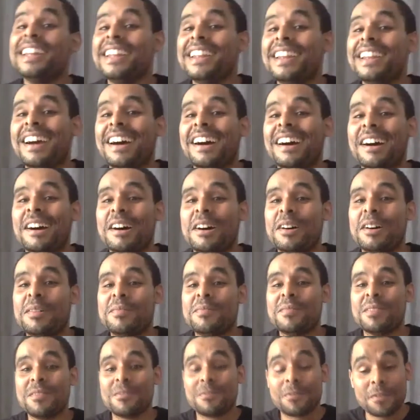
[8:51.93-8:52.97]
um,
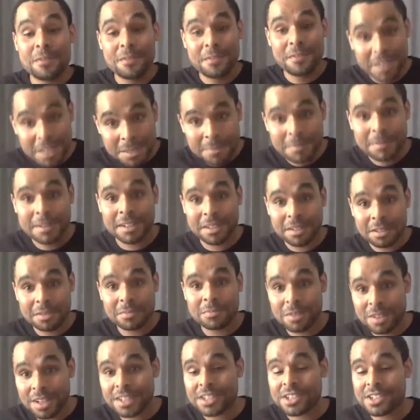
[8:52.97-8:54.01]
for this particular
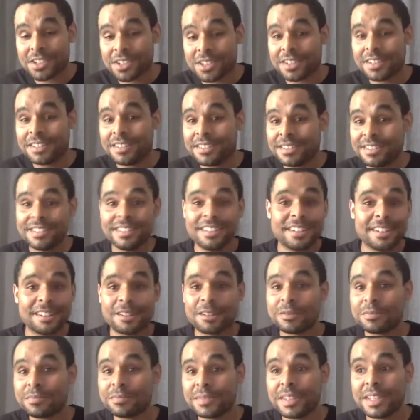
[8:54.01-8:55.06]
production, you
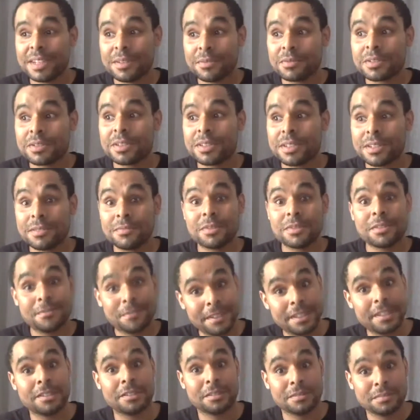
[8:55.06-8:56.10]
know, it was it was a
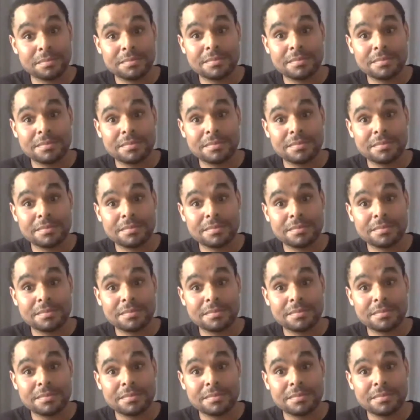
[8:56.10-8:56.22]
film,